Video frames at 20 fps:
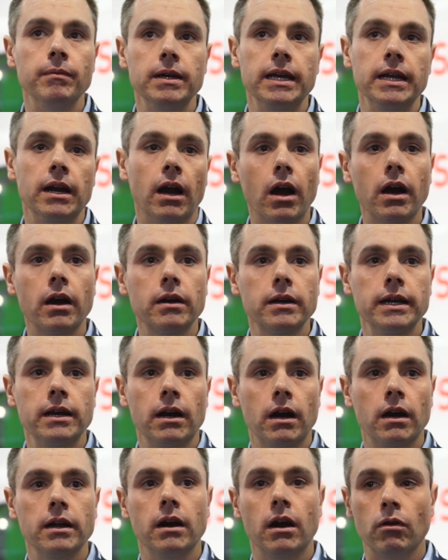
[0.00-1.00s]
in
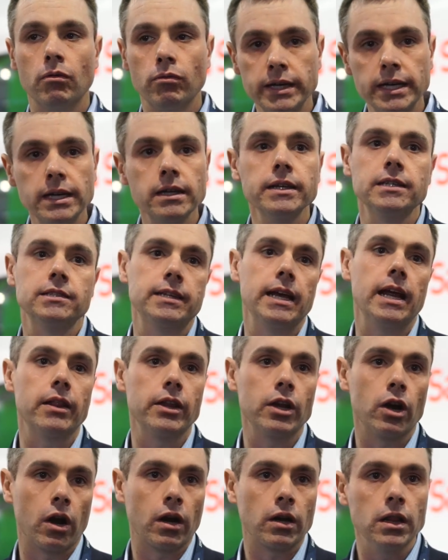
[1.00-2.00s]
our really
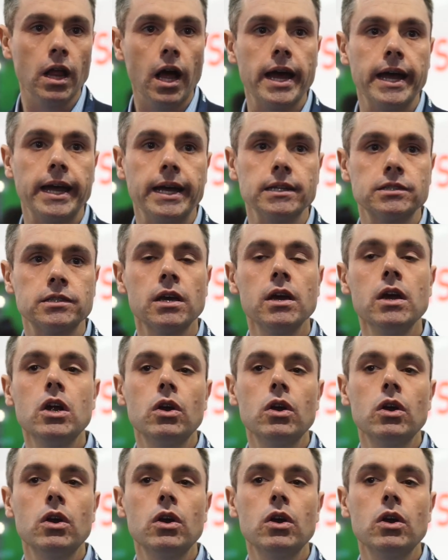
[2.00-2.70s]
state-of-the-art clients